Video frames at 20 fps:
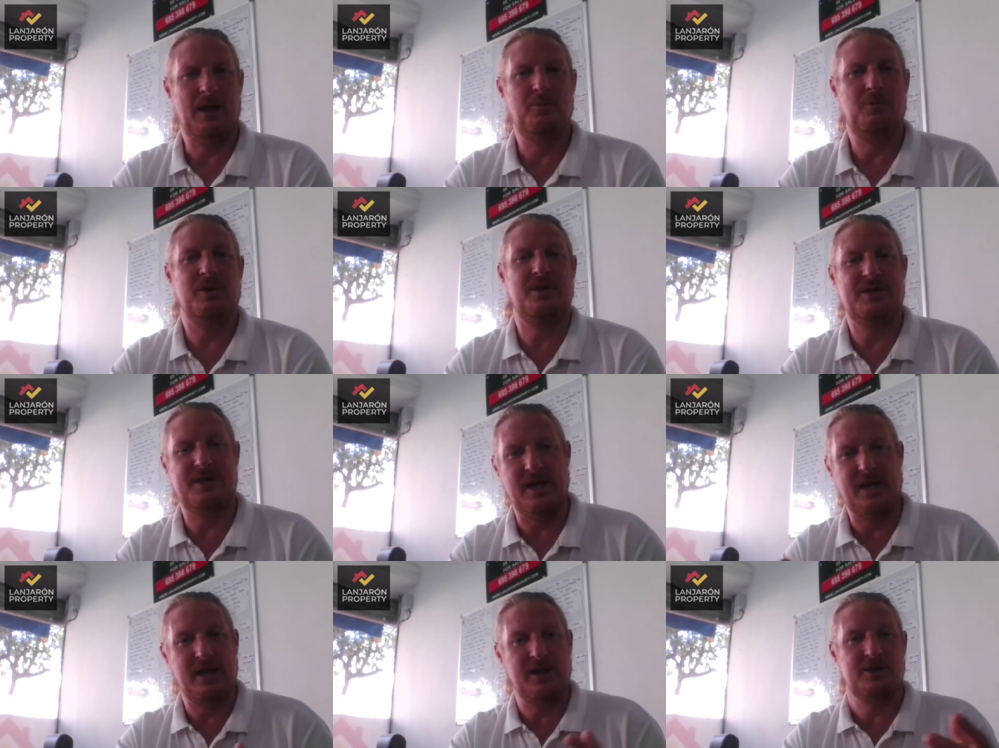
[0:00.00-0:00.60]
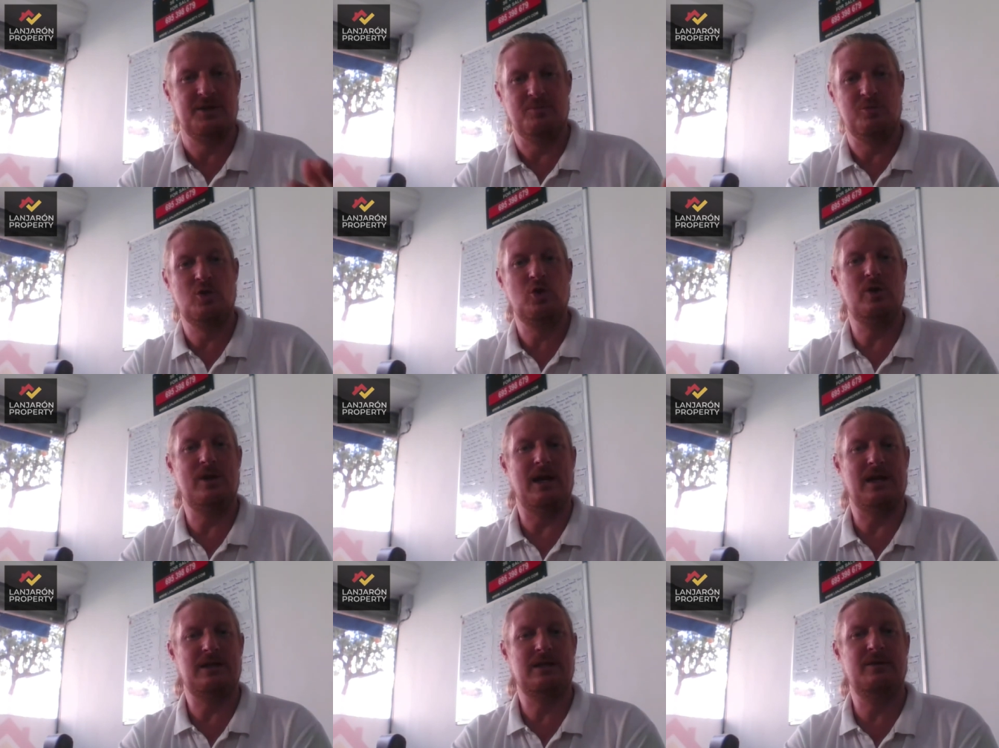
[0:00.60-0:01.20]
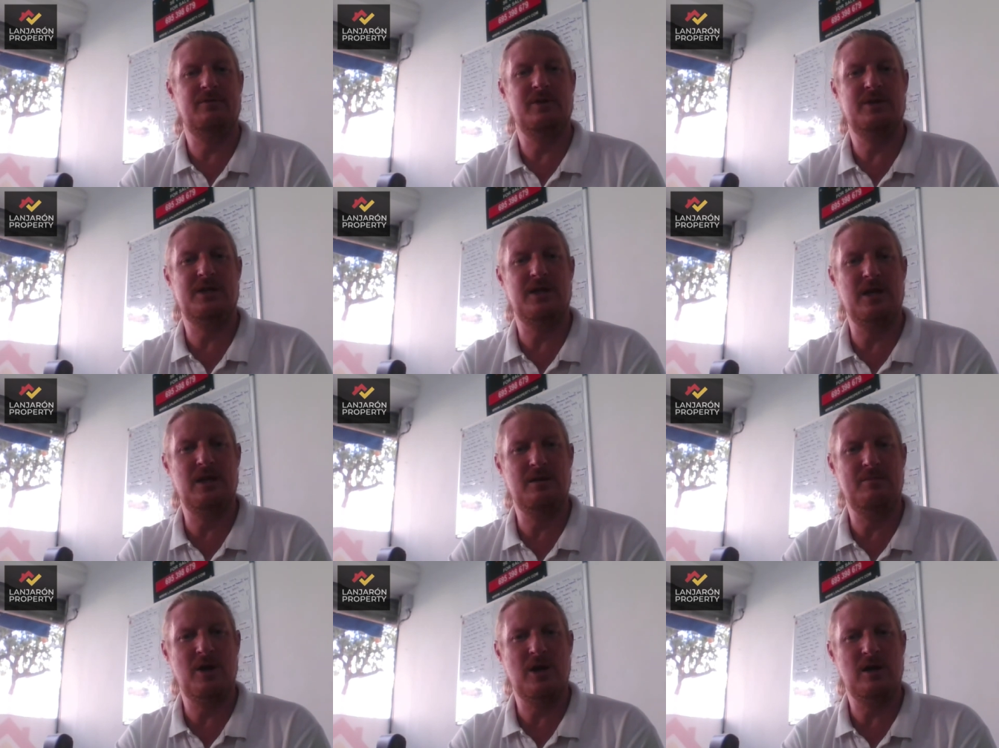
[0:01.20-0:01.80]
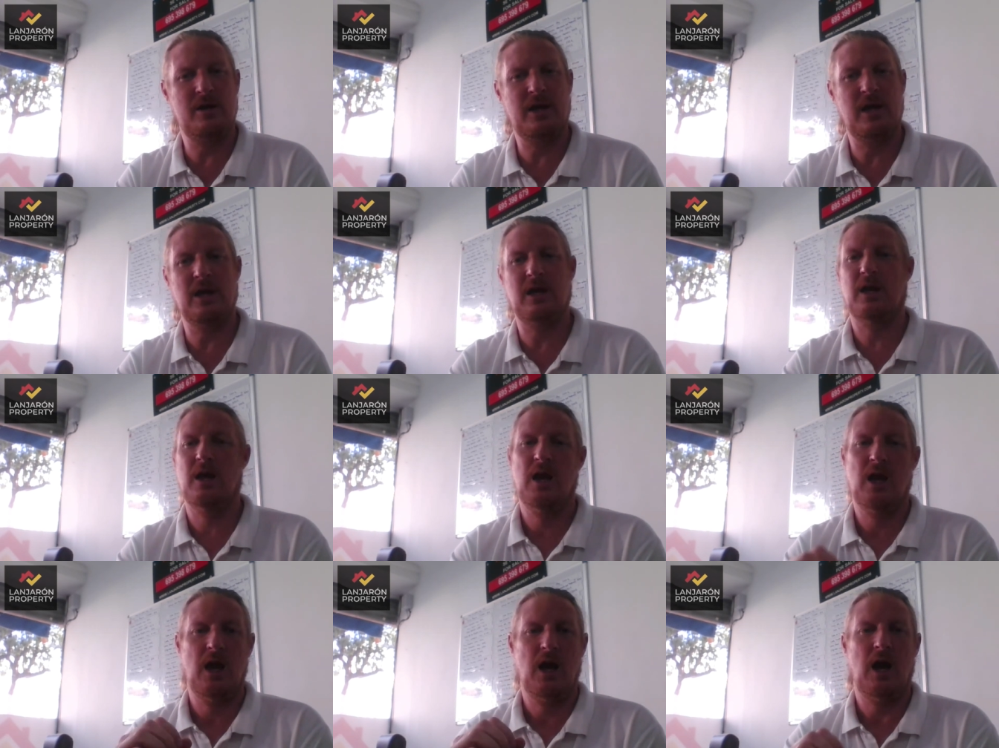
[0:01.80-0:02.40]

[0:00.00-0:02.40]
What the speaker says: We're seeing some good activity in the market,